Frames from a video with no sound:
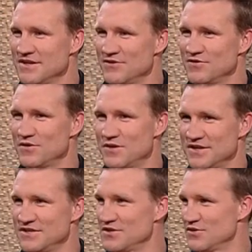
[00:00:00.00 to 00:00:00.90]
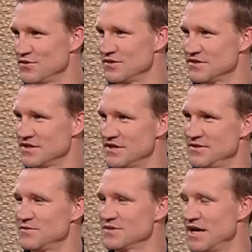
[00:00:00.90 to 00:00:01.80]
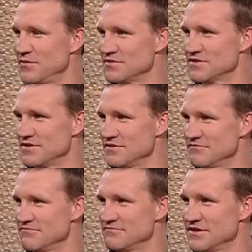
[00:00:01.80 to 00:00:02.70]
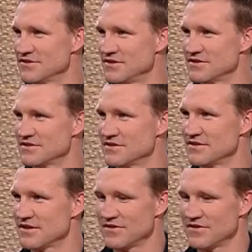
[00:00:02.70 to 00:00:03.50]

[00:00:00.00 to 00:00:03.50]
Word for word: the two things he thought is that he was able to assist the,